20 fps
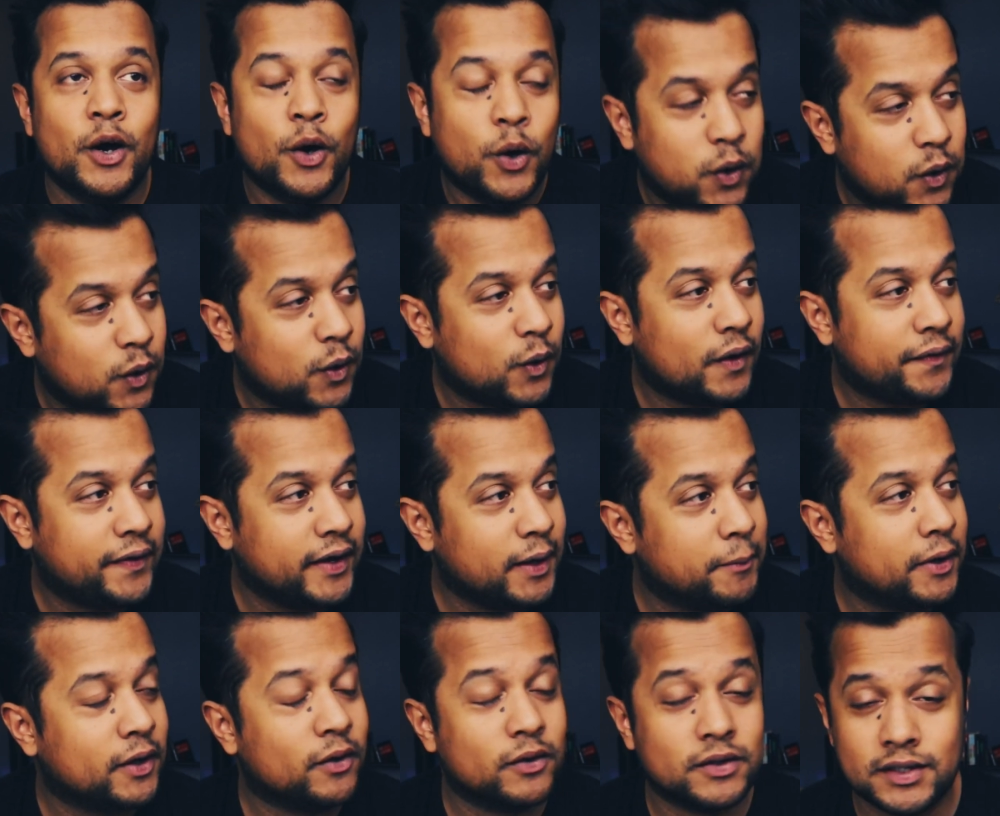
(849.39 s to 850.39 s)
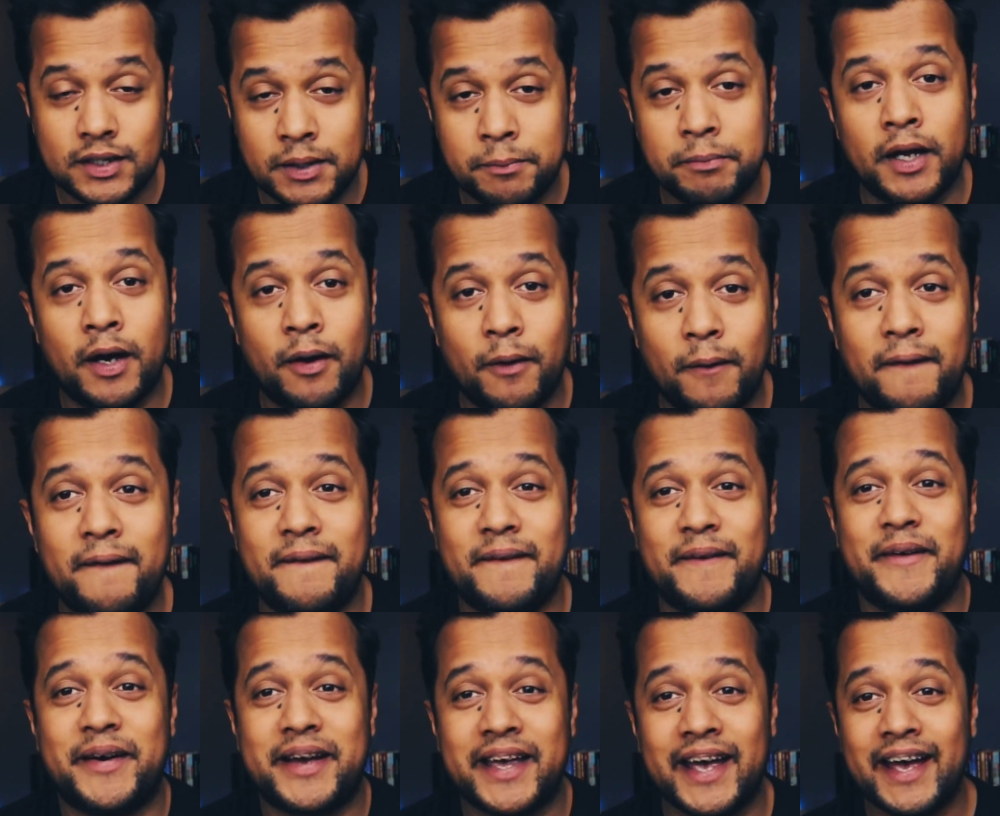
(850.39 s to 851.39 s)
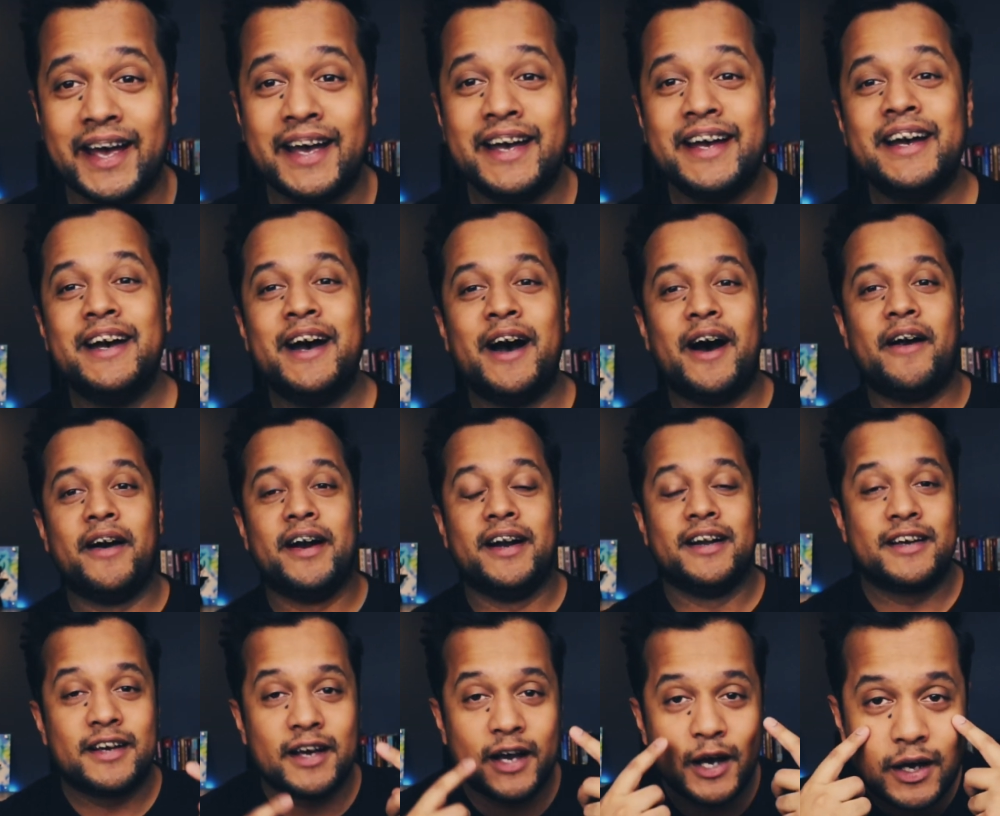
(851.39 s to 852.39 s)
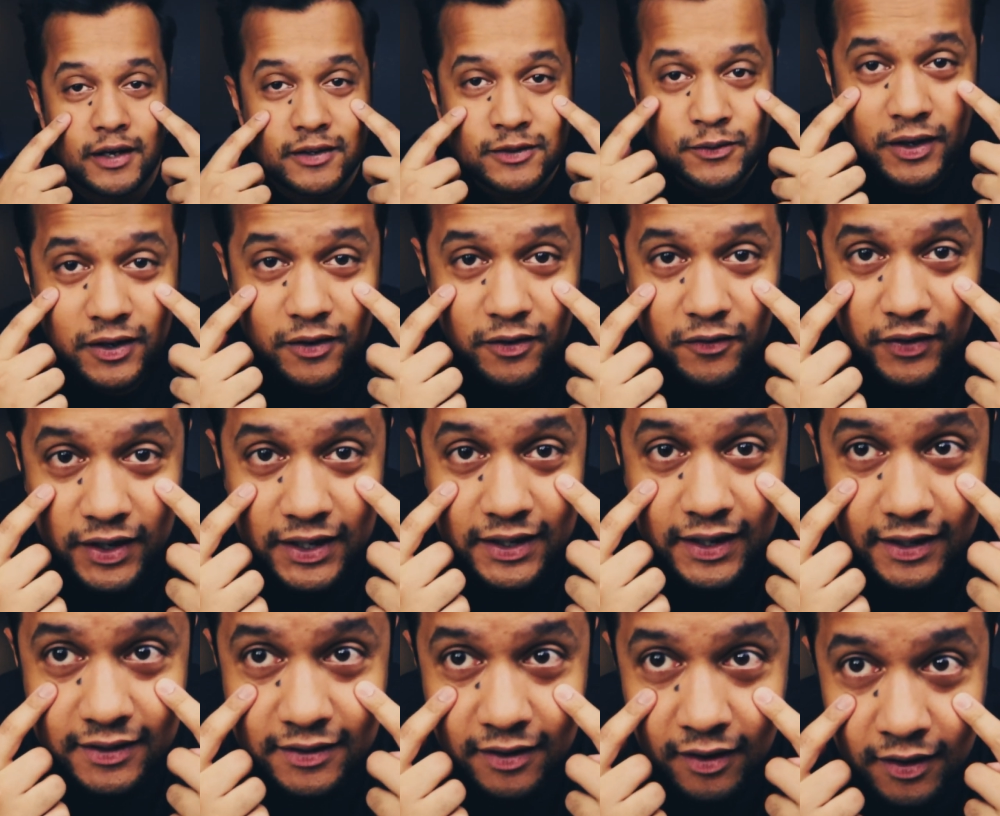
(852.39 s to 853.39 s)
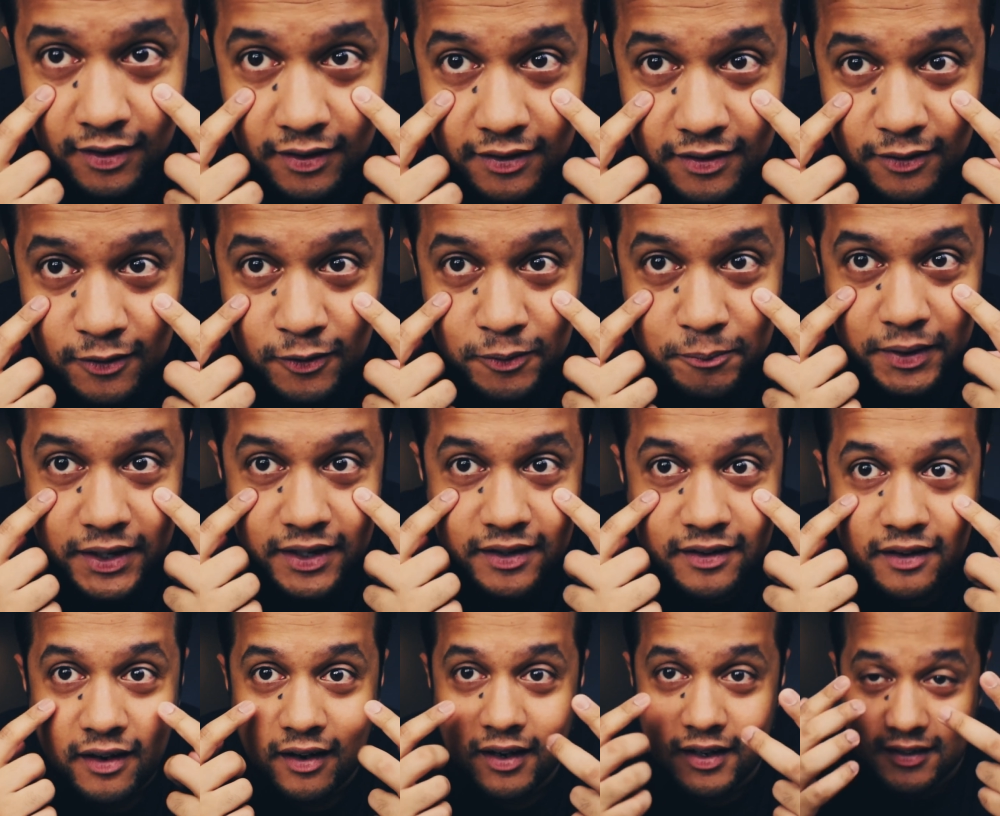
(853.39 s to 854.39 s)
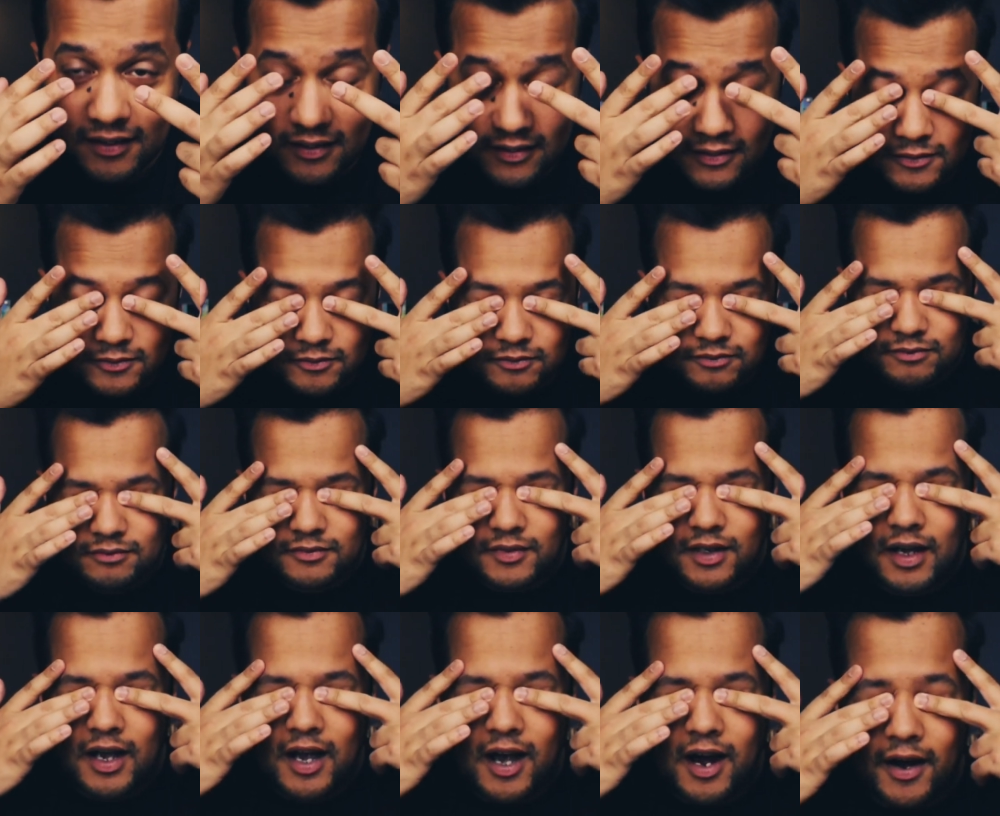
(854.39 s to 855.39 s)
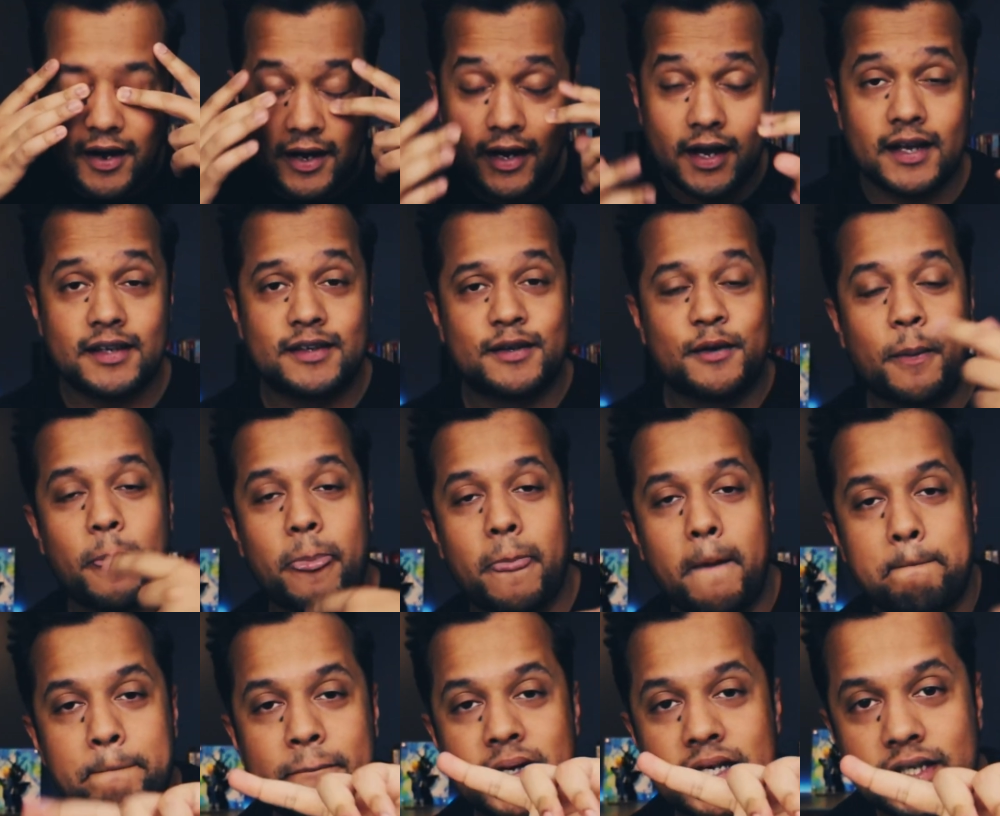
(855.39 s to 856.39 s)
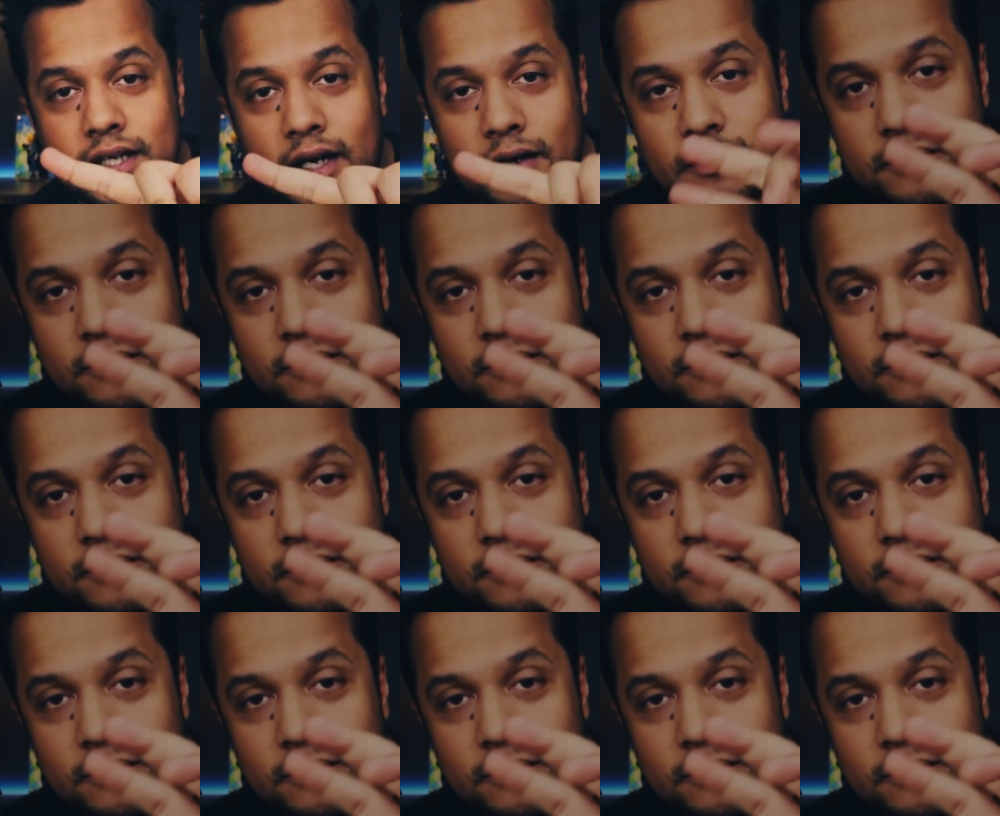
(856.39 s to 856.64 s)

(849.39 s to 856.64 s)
I think I'm gonna go sleep now. Okay. All right. Do I look really that tired? Oh my God. All right, guys. Peace